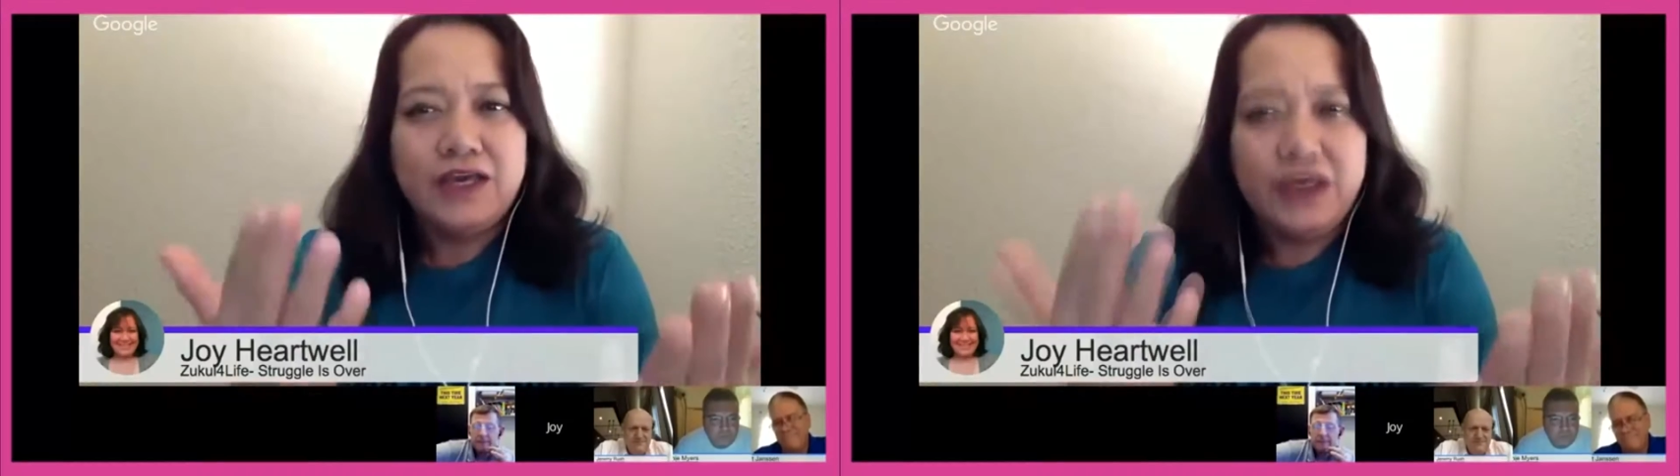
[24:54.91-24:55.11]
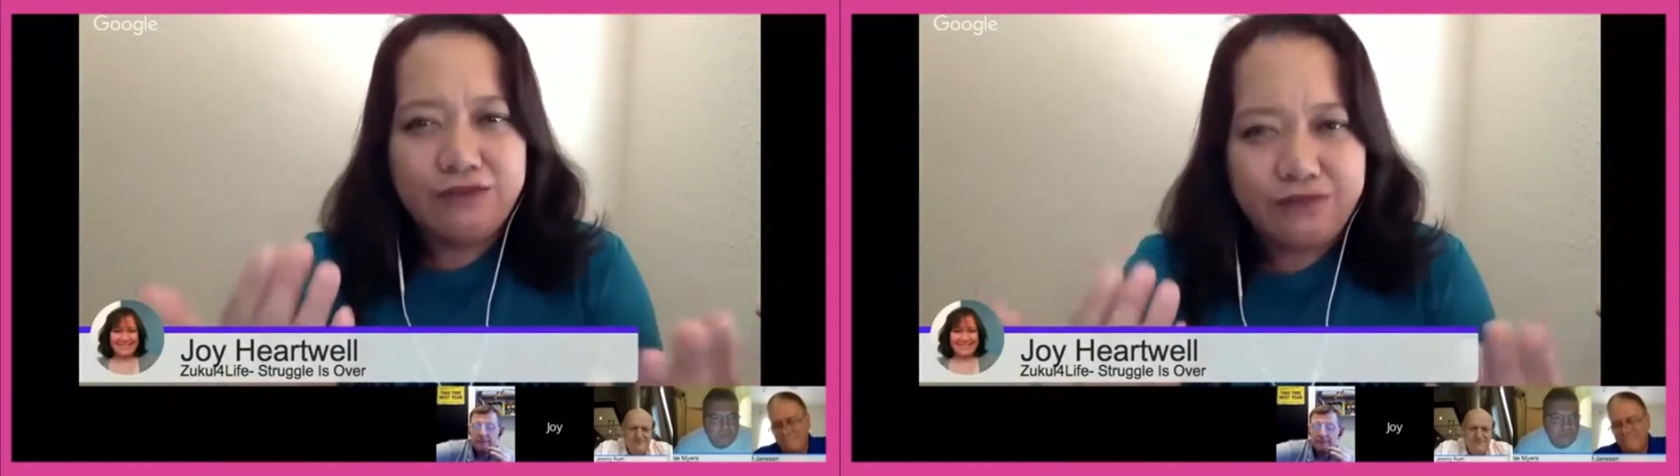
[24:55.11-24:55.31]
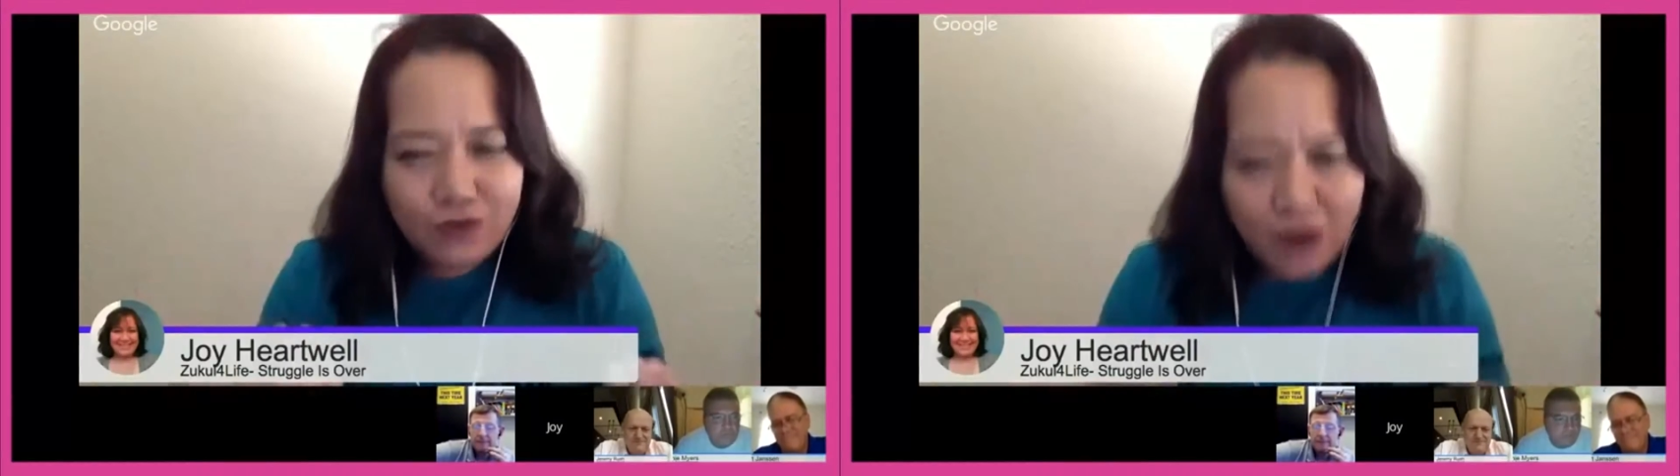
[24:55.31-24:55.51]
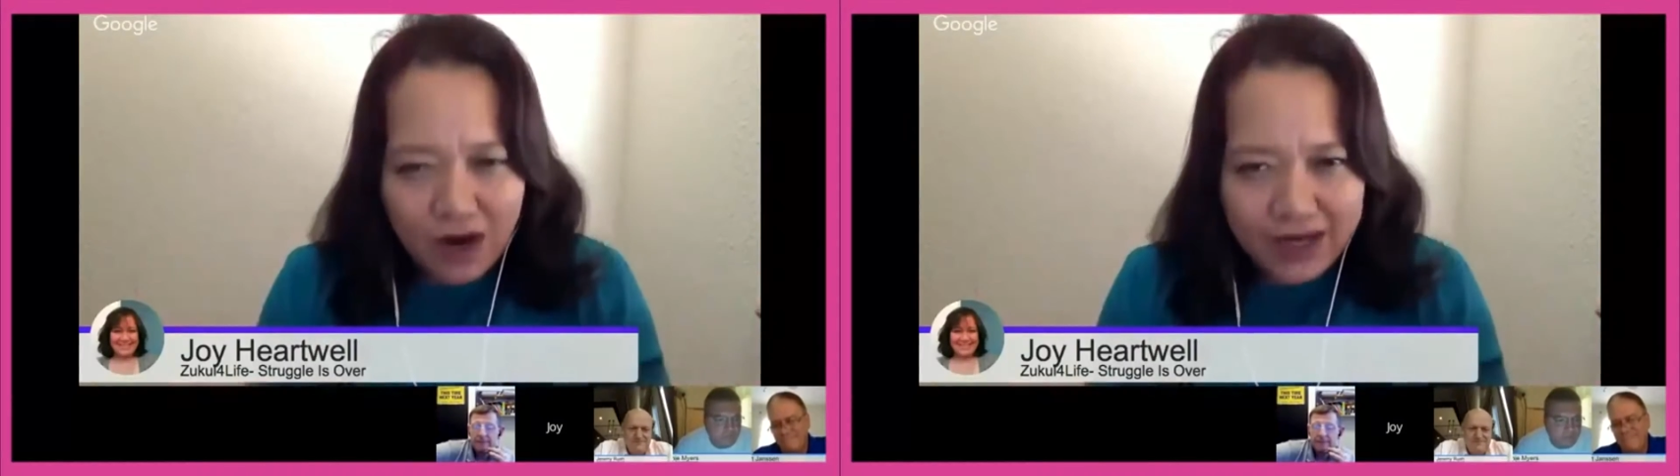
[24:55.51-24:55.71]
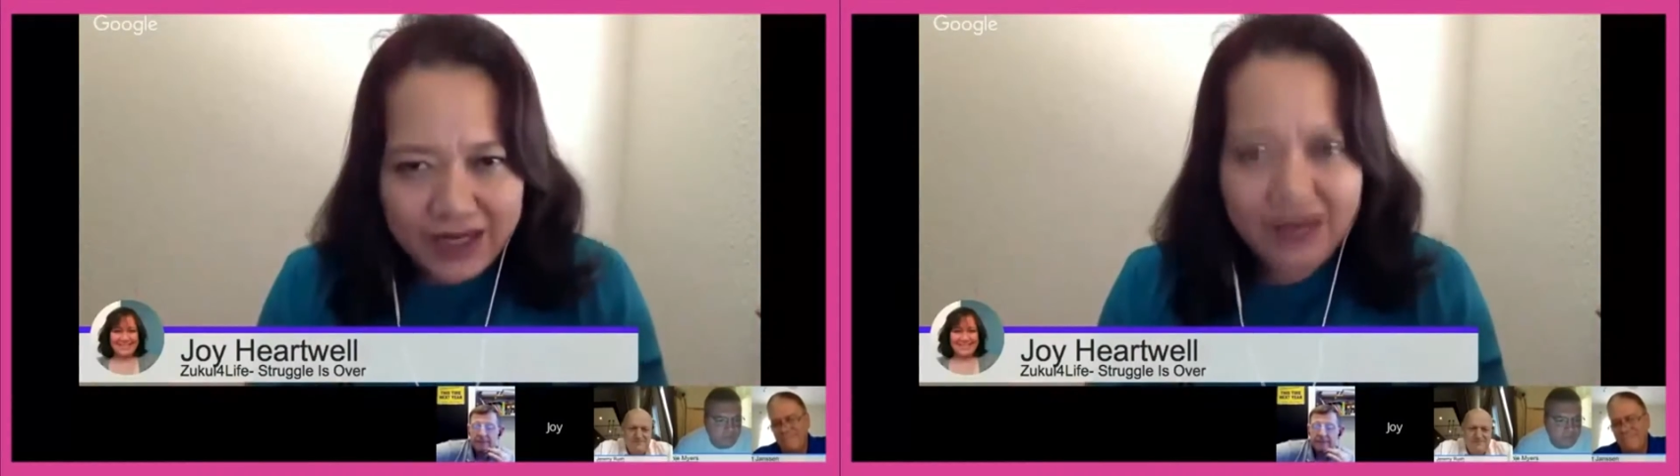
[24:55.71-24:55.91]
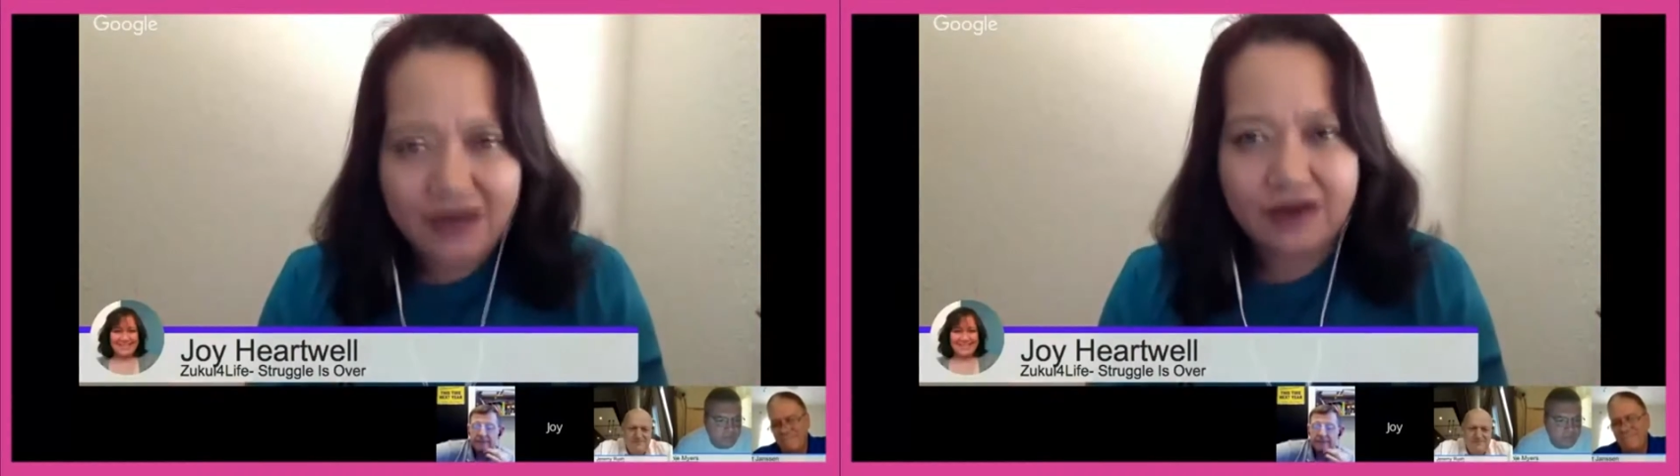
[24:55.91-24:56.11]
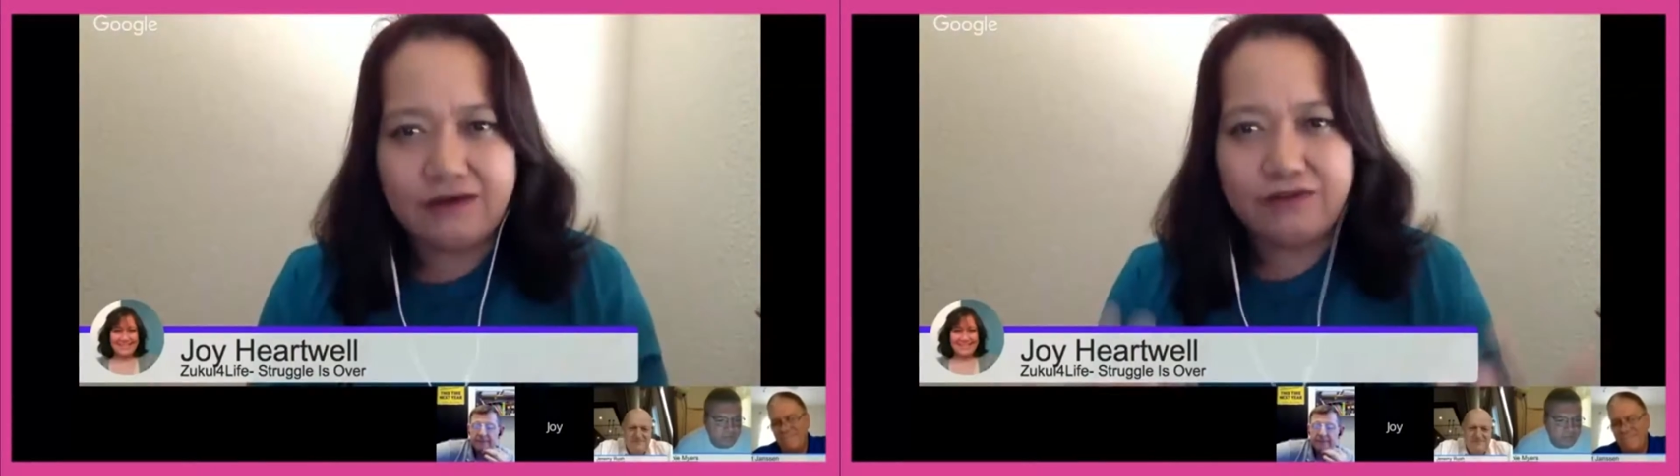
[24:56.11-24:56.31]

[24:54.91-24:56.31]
If you are here